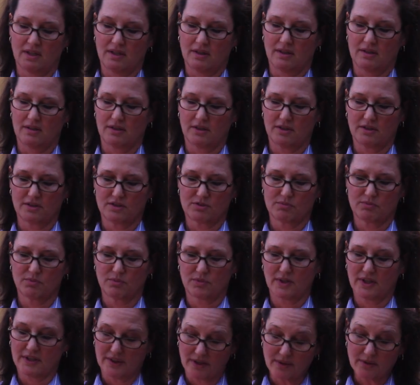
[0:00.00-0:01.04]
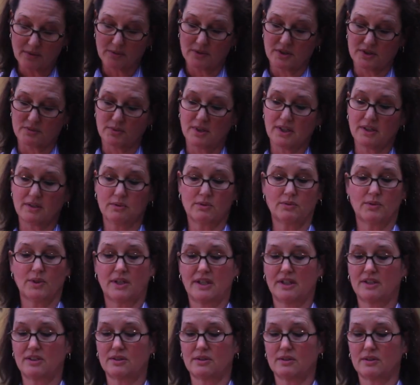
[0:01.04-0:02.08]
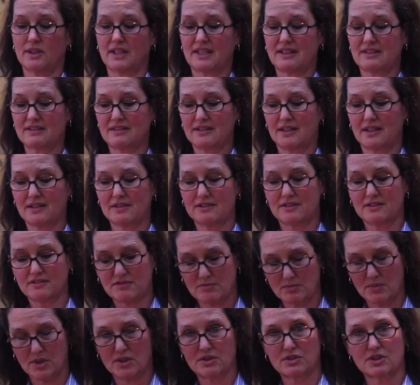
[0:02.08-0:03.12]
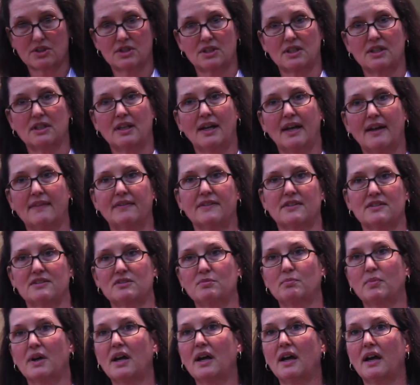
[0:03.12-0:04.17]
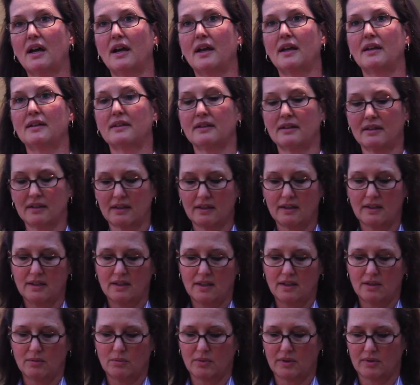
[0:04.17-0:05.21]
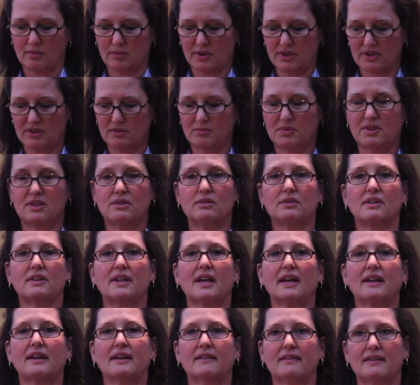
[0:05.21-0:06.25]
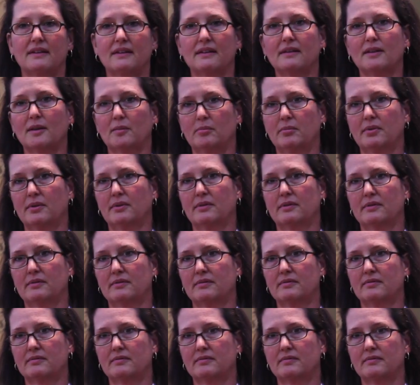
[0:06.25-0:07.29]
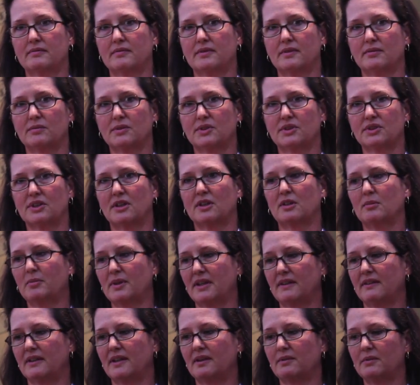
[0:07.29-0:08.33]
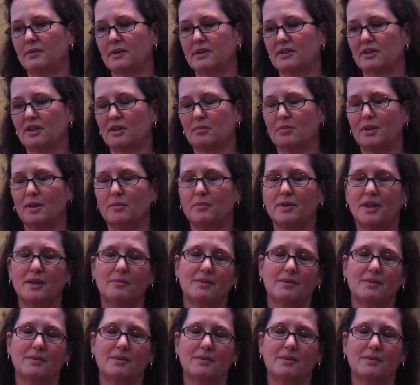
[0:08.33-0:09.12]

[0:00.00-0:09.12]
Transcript: In other words, we don't want to do excessive motion at the spine when we should be doing that at the hip. And we'll talk about that when we talk about body